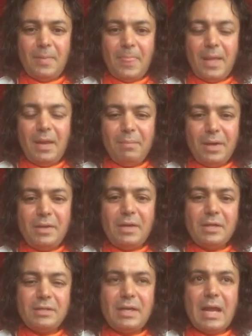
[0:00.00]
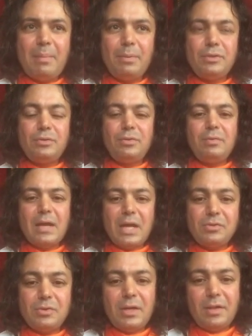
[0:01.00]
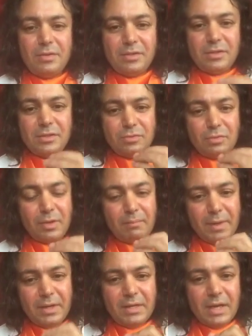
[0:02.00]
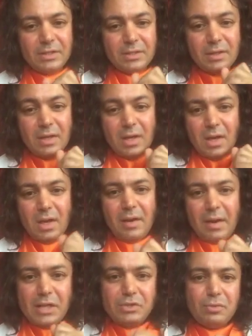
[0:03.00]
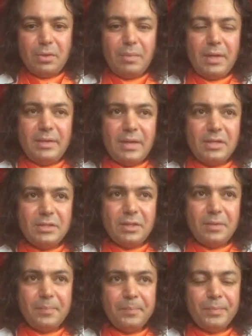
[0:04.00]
And meditation happens to you naturally, and this is sort of meditation, natural meditation.